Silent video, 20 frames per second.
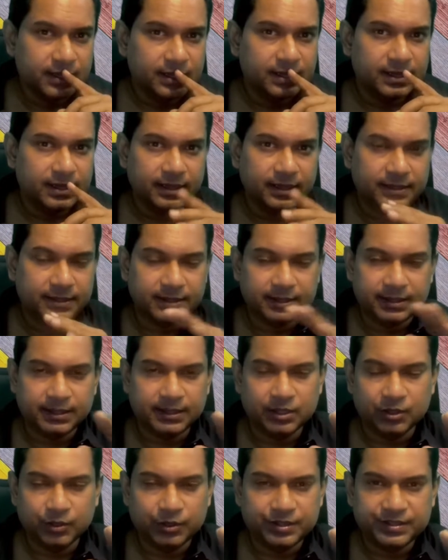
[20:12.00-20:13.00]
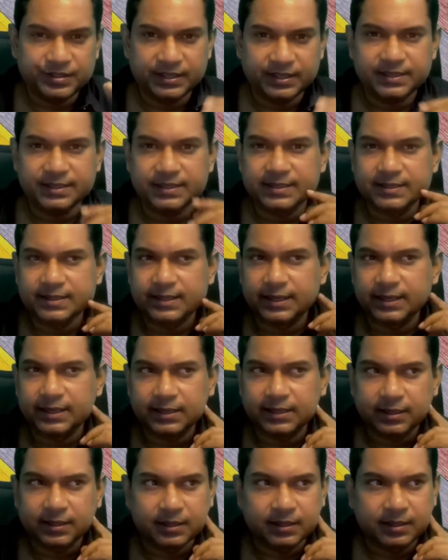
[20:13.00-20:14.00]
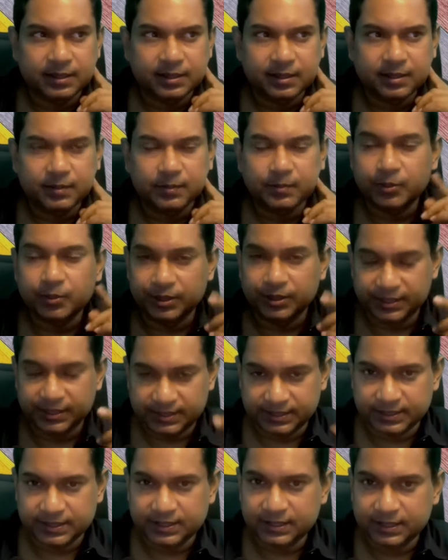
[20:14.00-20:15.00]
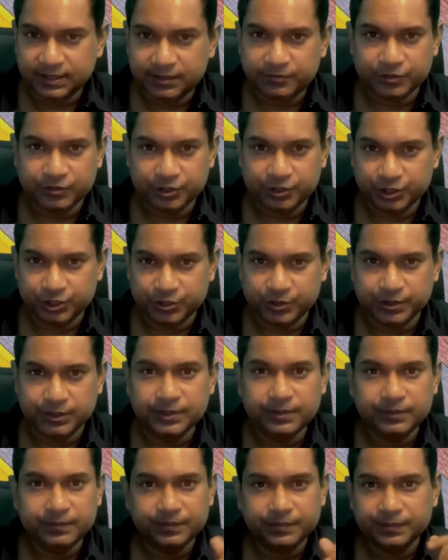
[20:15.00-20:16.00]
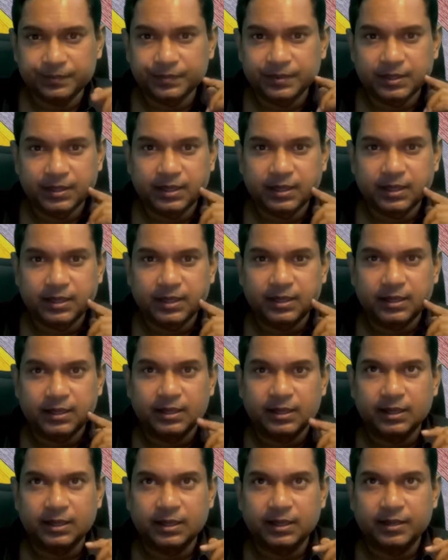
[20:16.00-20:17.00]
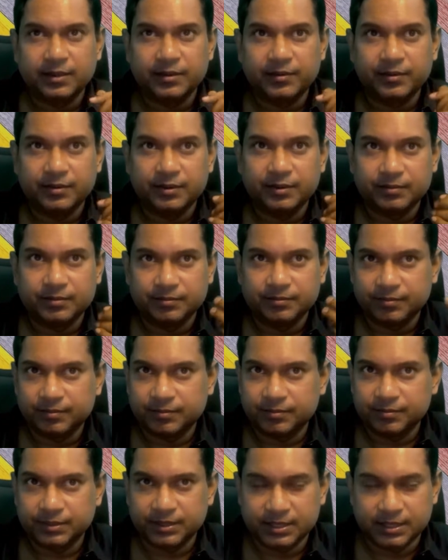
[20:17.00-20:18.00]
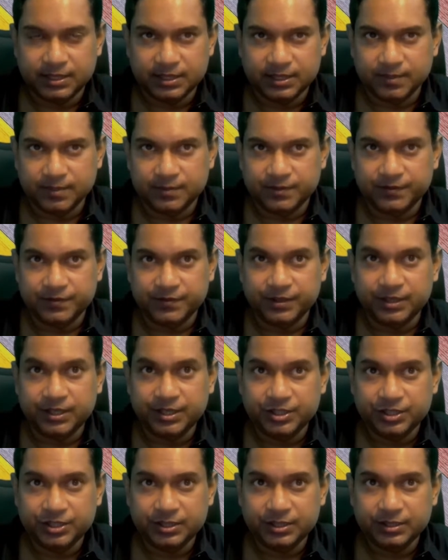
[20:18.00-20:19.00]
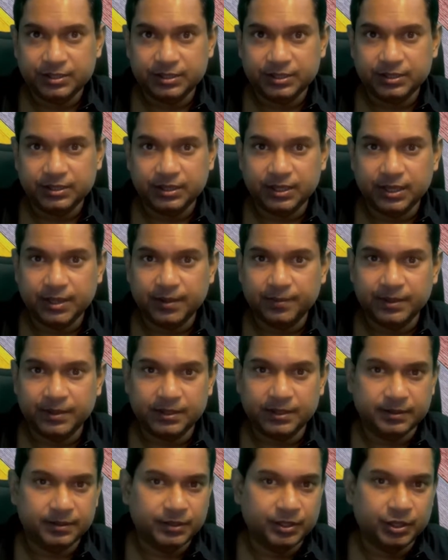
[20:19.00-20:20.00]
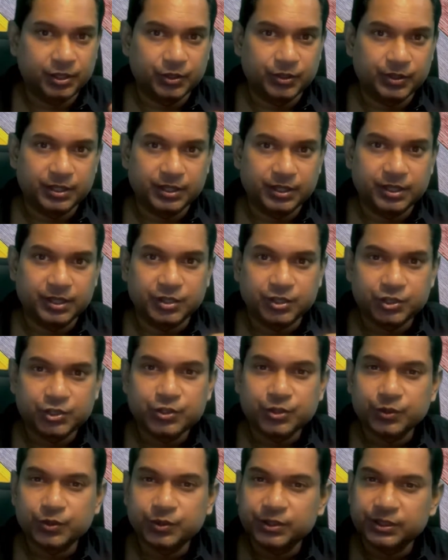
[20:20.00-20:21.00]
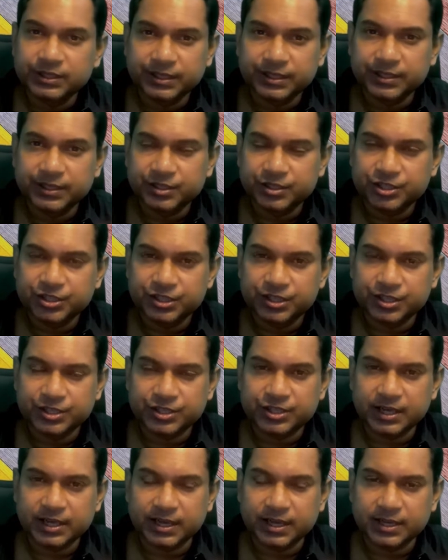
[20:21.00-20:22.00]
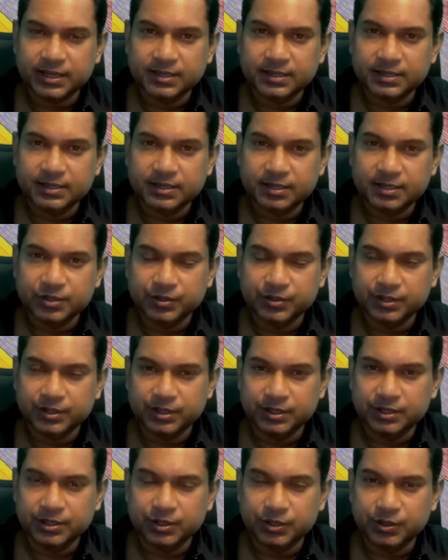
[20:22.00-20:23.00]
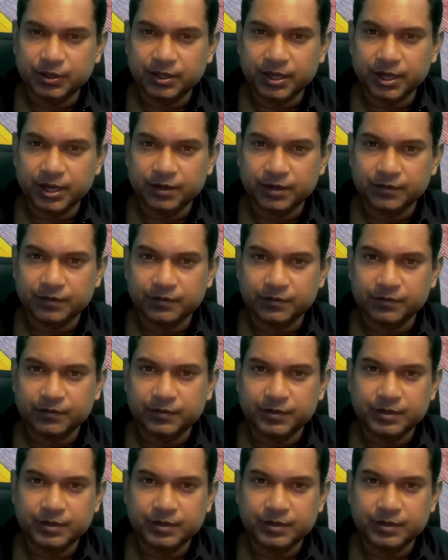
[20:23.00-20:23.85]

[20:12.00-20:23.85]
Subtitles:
And in all sectors, like politically, for sure, uh, in terms of religion, I mean, the control that the church had to kind of